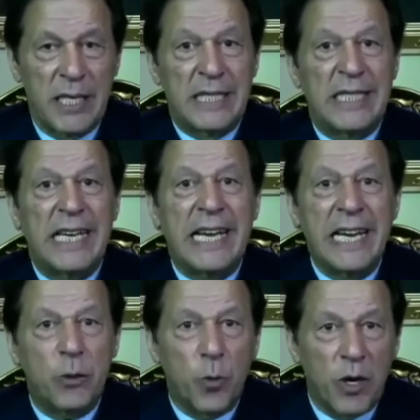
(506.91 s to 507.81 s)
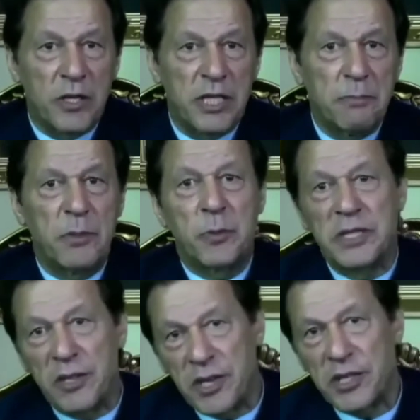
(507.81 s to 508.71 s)
the inequality between
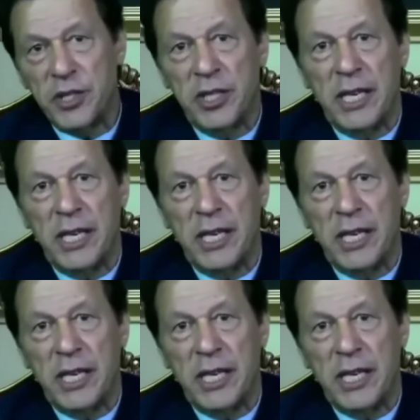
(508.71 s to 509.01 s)
the rich